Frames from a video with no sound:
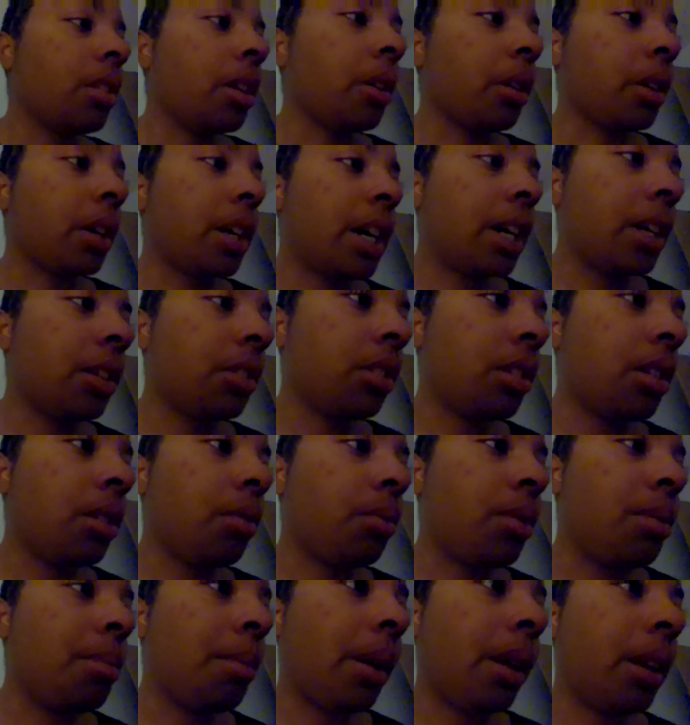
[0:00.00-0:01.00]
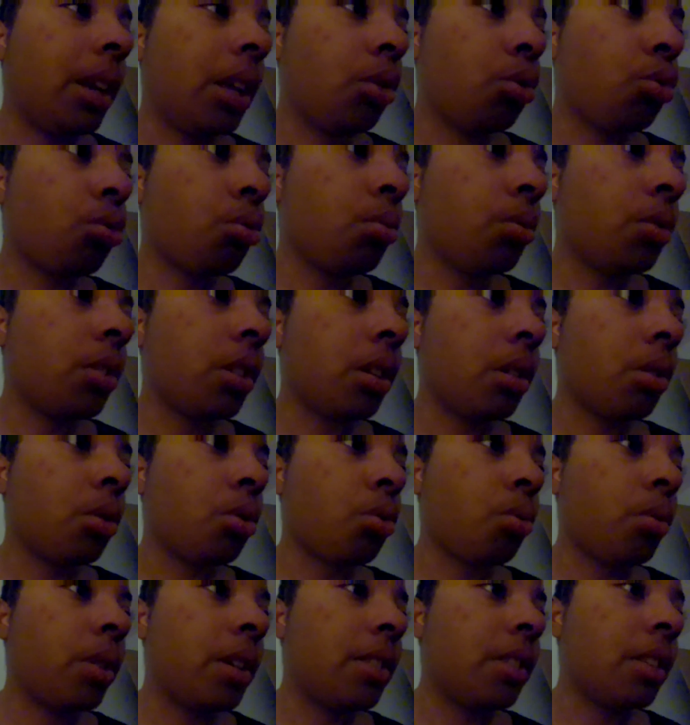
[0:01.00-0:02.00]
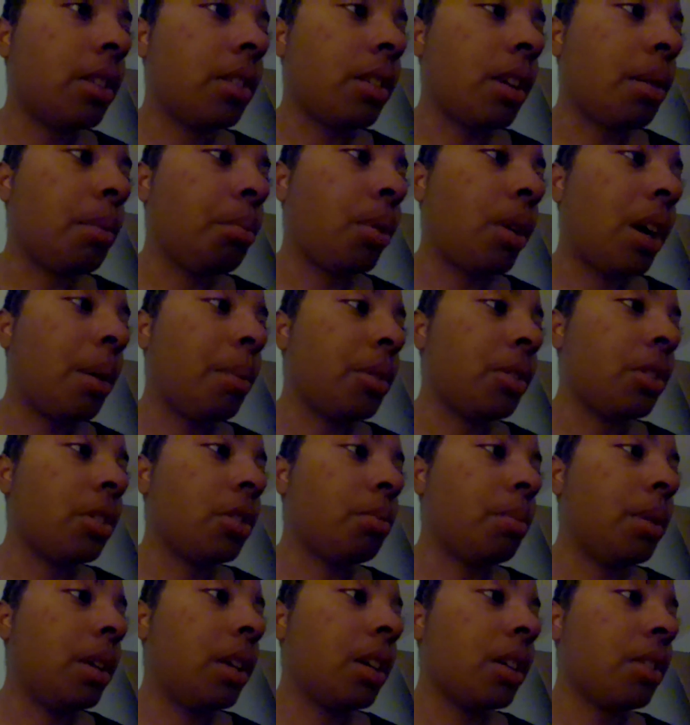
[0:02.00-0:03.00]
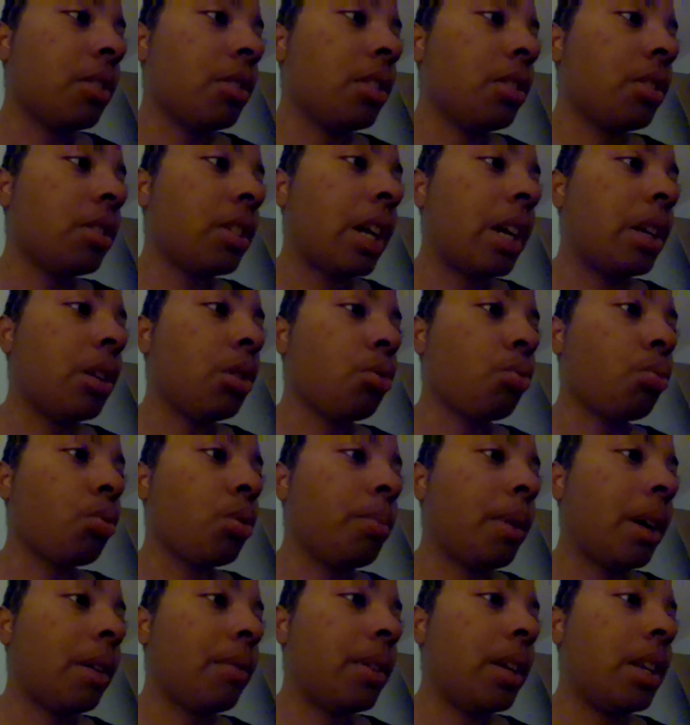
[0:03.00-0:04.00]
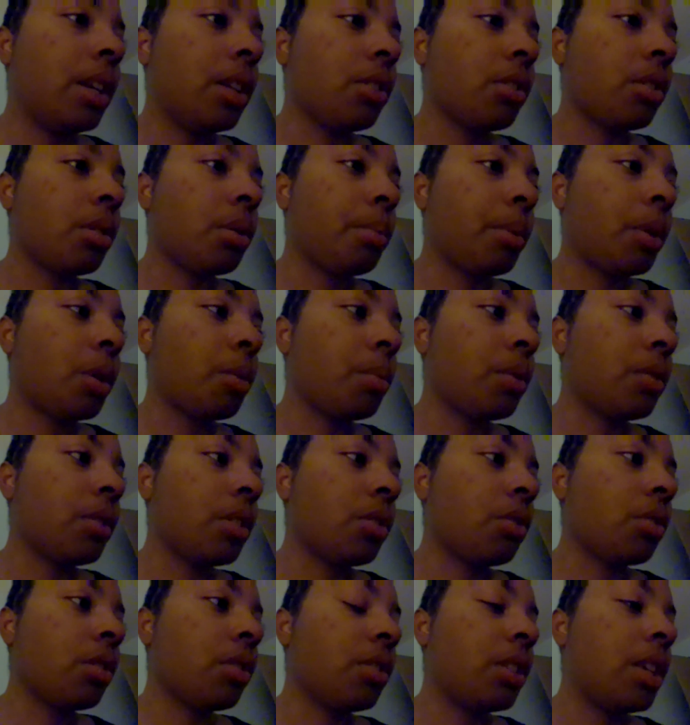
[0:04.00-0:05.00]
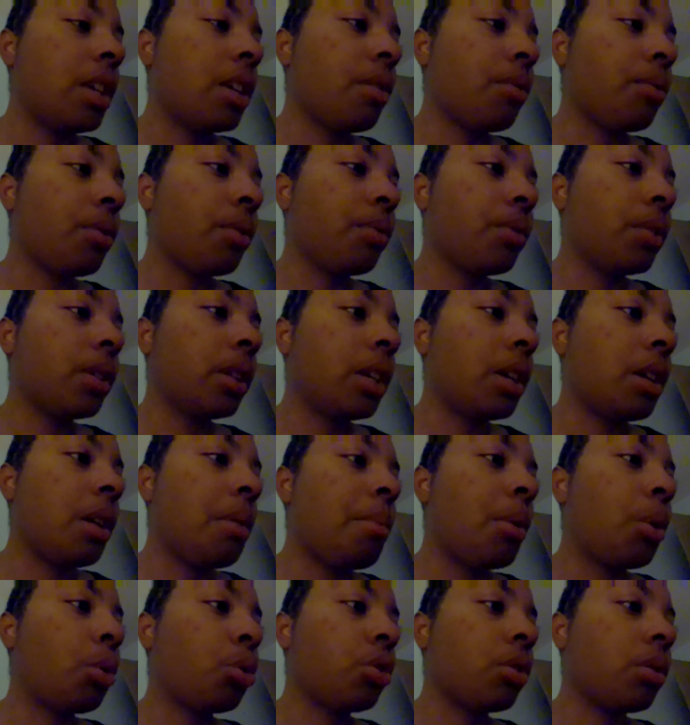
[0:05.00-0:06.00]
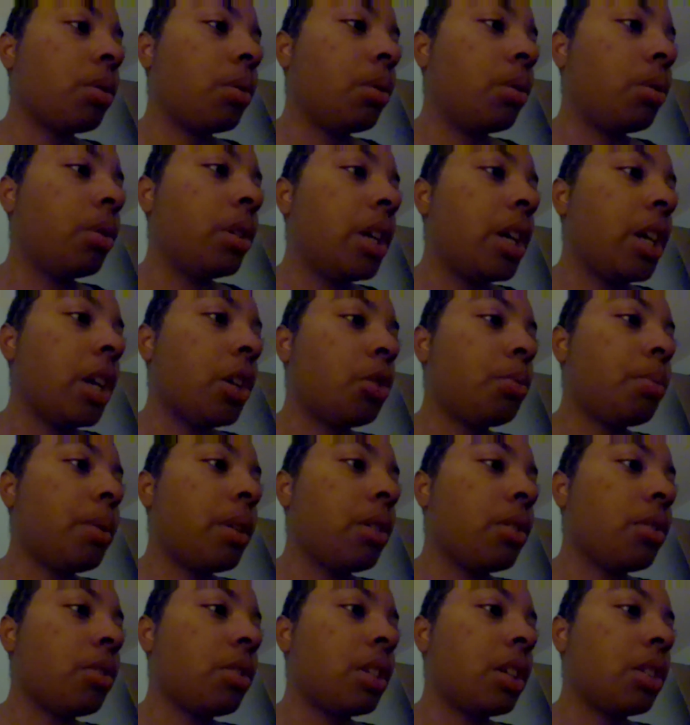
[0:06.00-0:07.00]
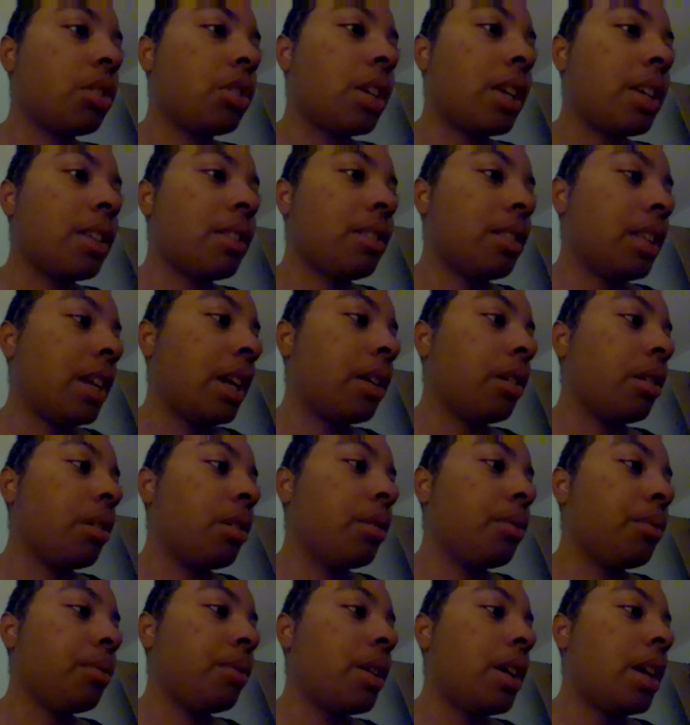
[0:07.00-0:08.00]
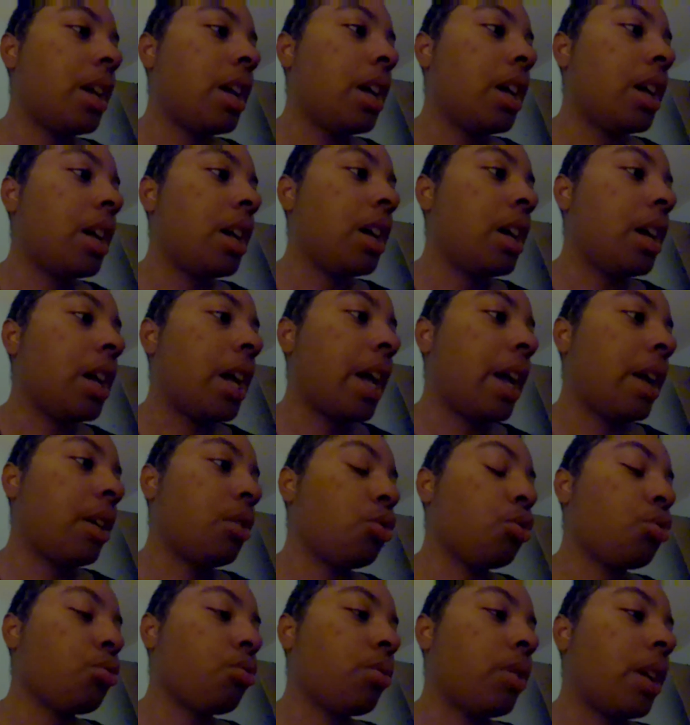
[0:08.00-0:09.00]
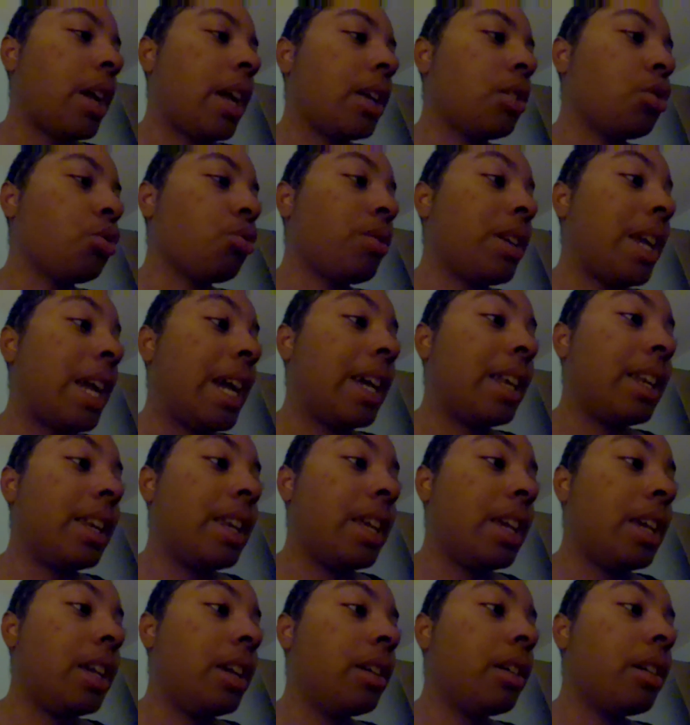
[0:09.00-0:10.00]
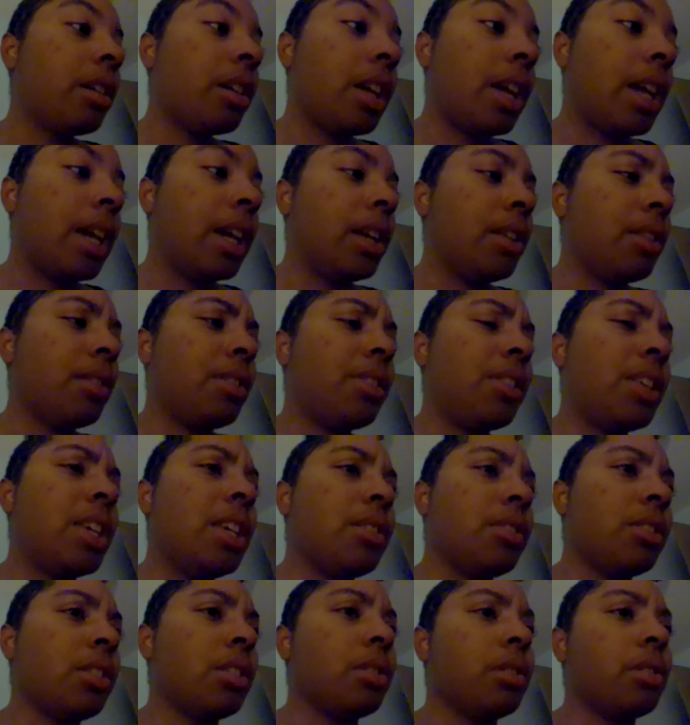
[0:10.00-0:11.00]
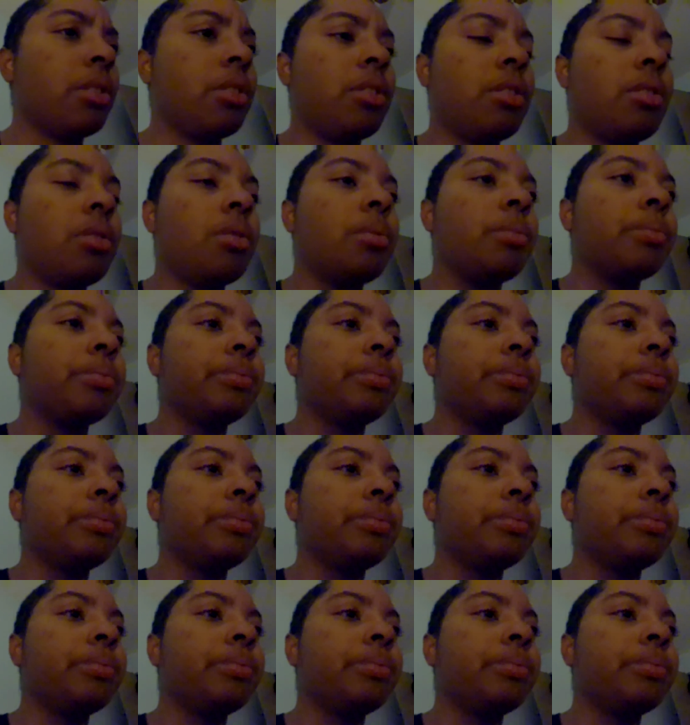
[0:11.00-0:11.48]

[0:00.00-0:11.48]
They are constant, remaining true to their choices and promises. Because the sign is ruled by Venus, their purpose is to seek a fulfilling emotional experience such as that of Adriatne and Theseus.